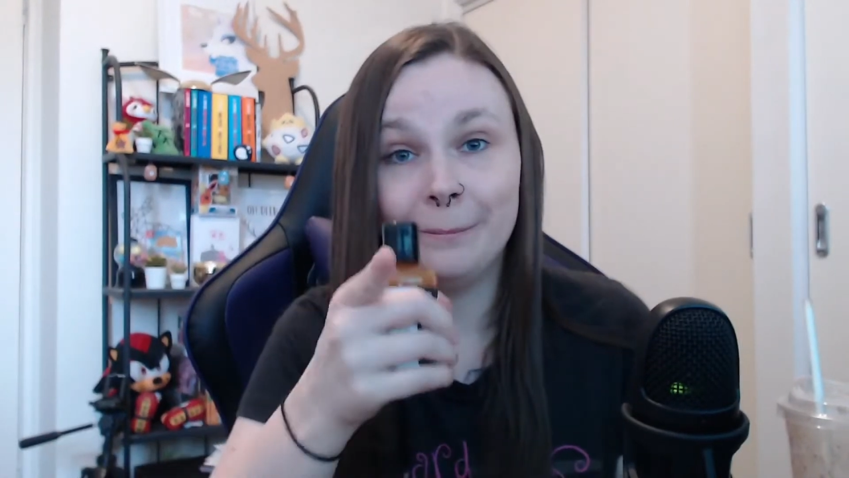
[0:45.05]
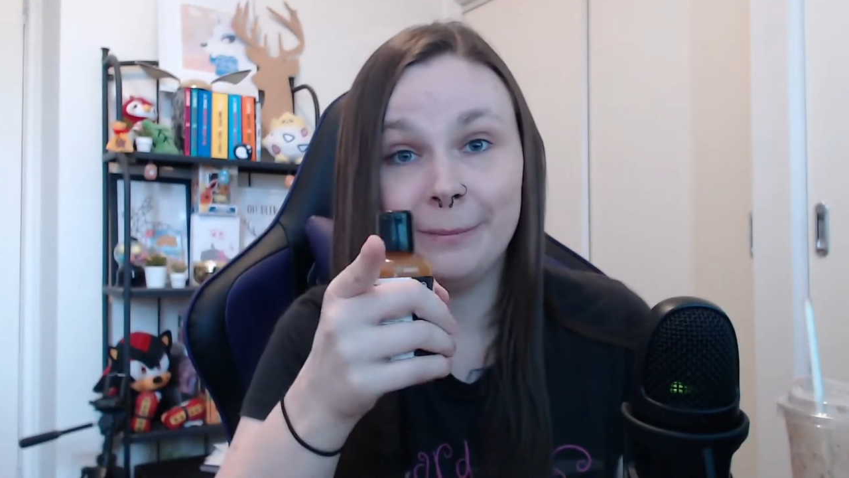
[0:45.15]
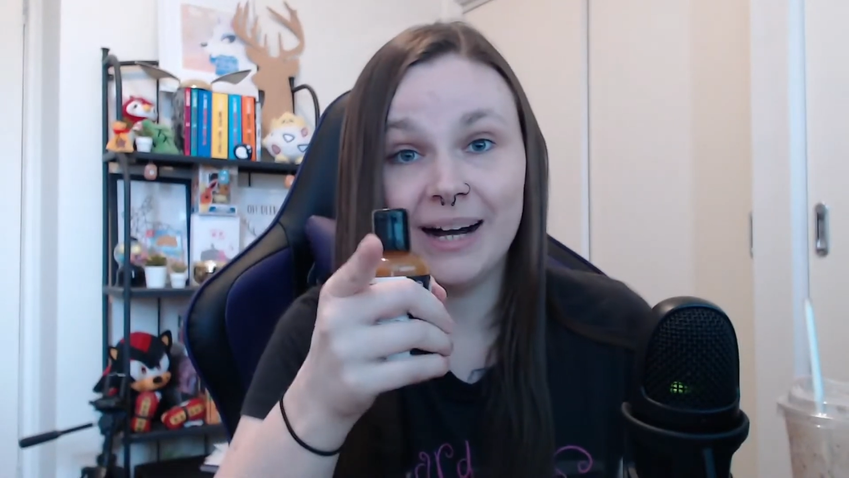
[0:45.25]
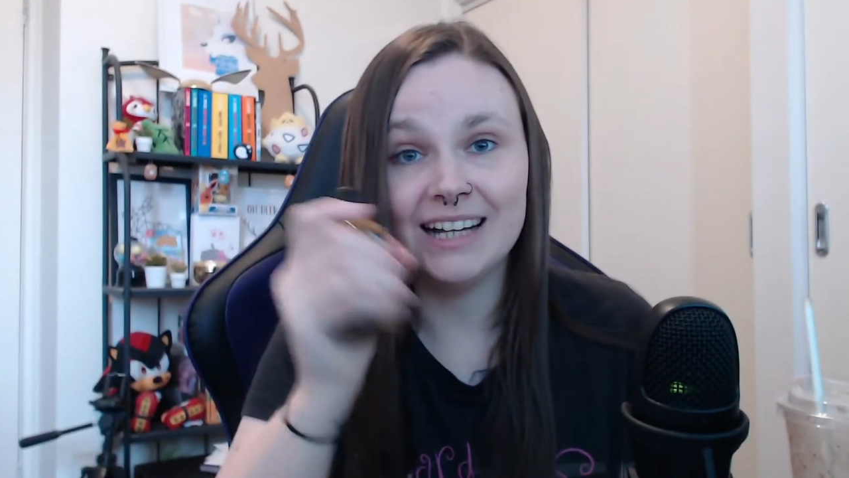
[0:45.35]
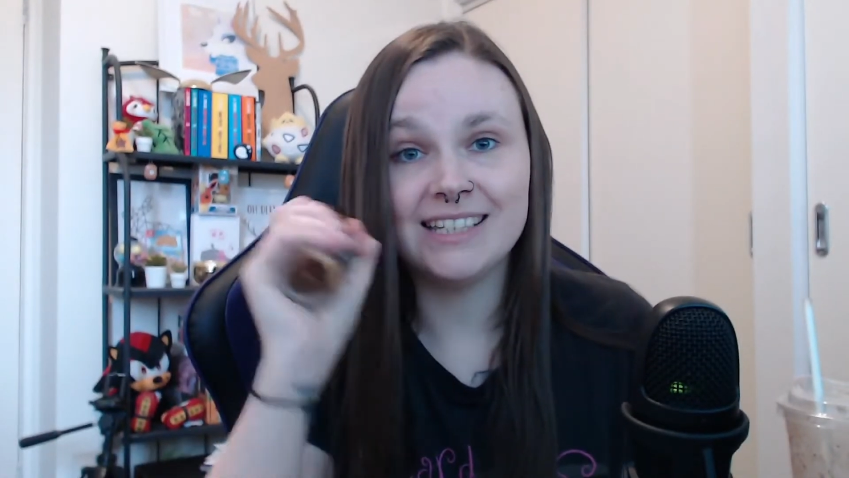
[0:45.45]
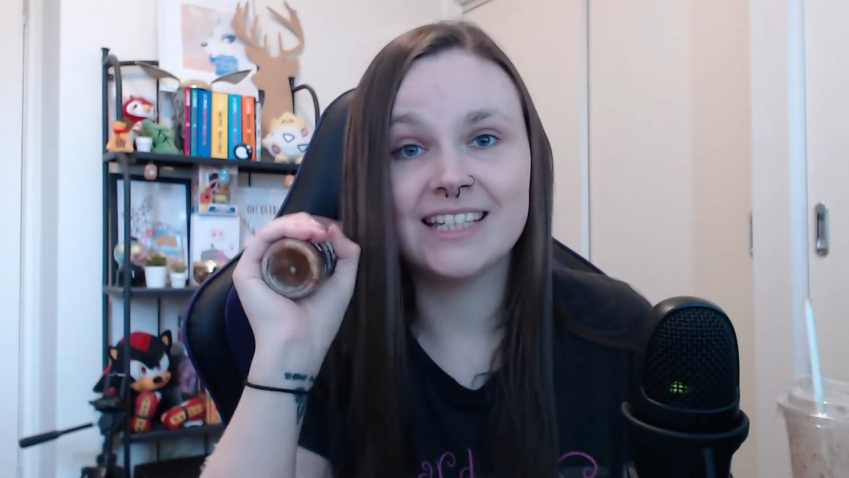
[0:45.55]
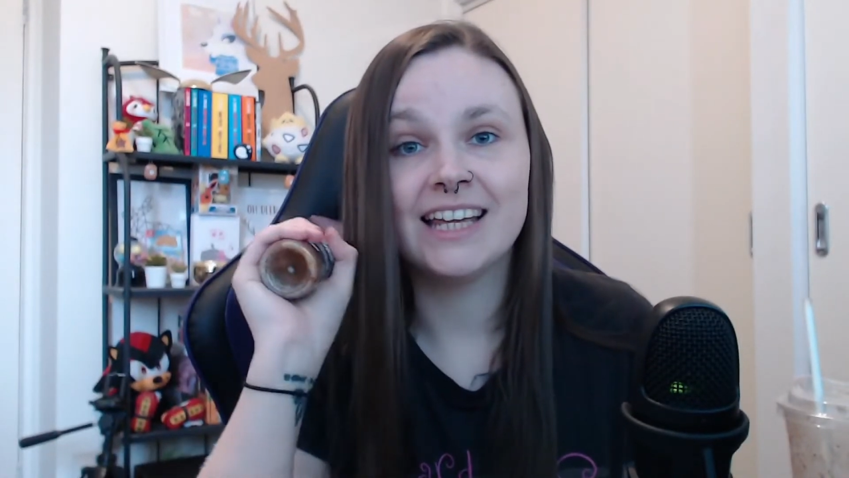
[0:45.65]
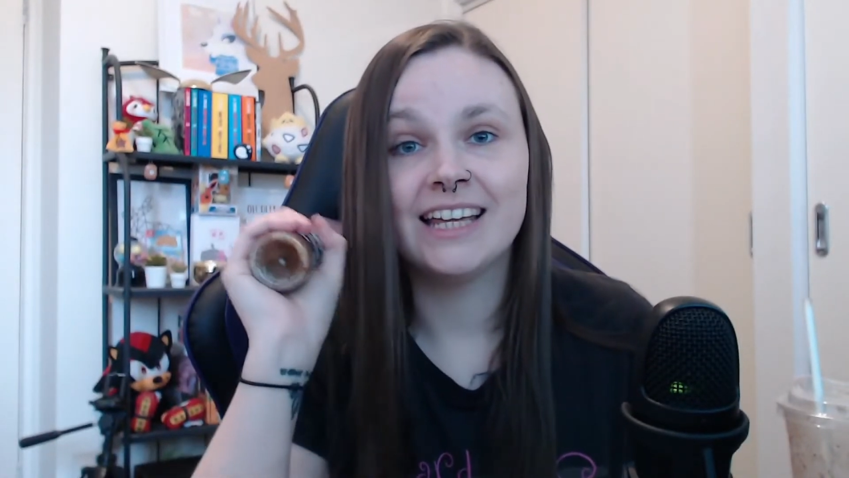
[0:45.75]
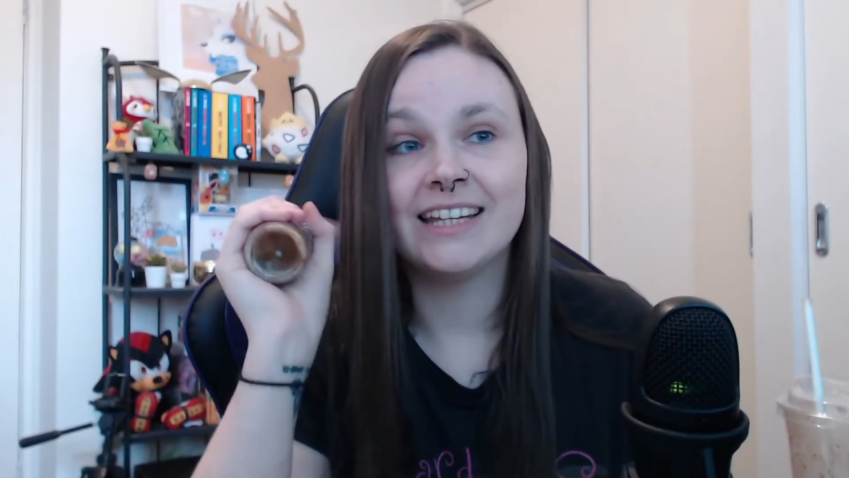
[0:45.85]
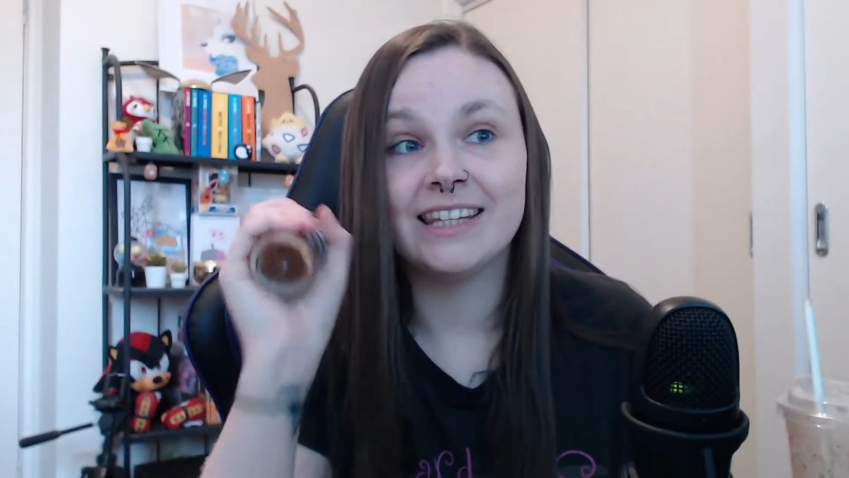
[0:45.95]
but
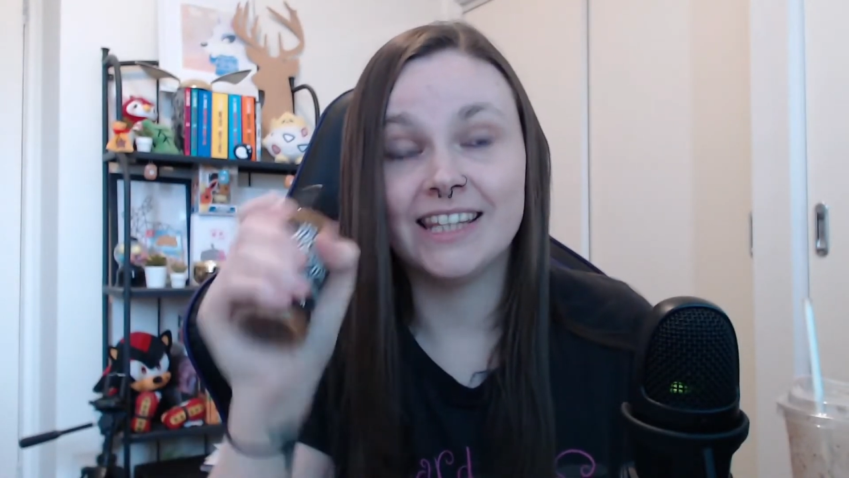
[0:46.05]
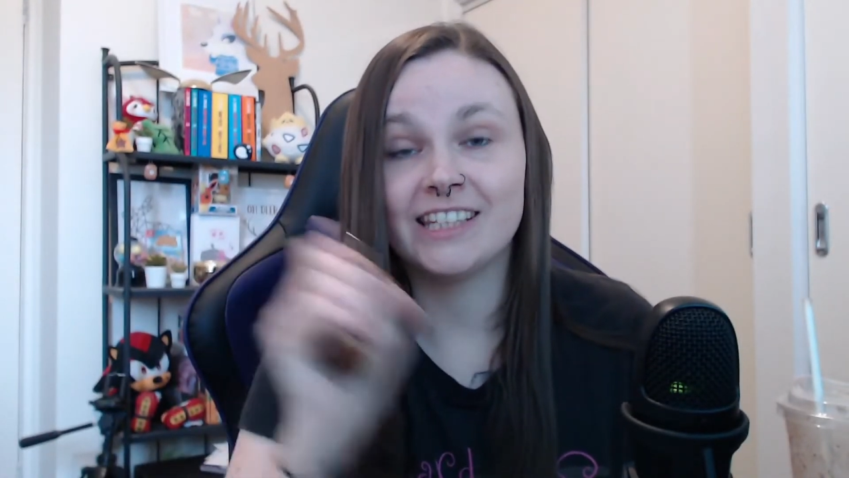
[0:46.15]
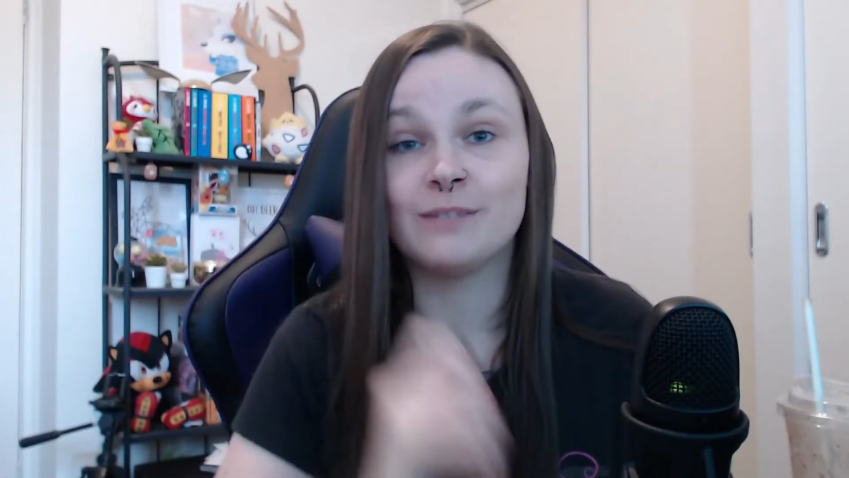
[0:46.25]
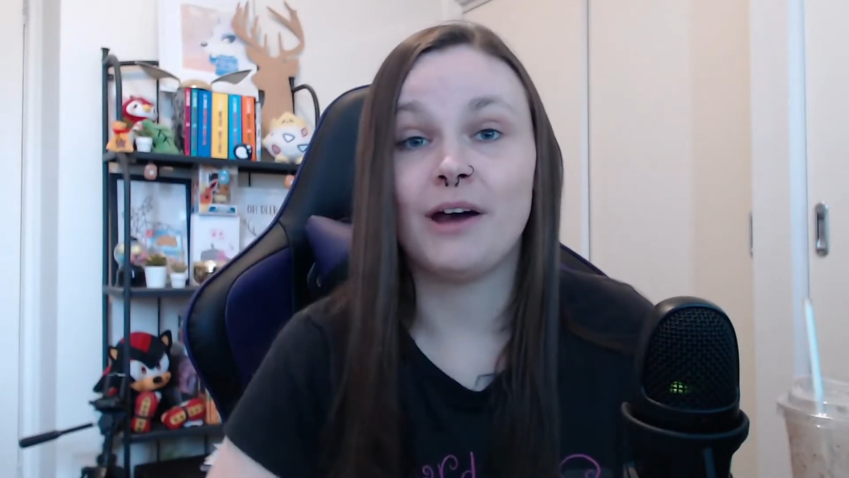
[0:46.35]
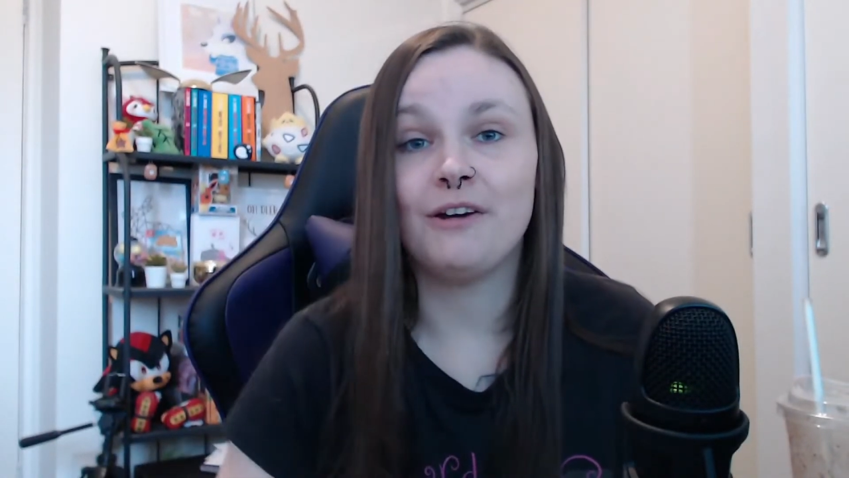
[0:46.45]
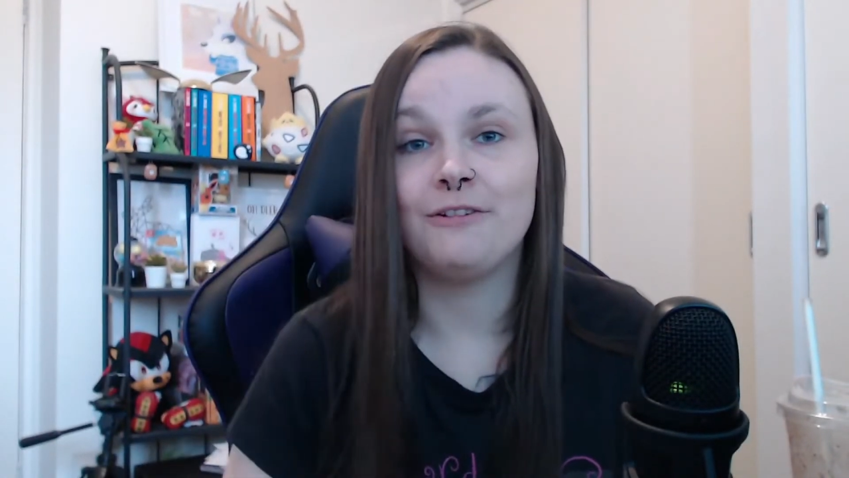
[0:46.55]
this is my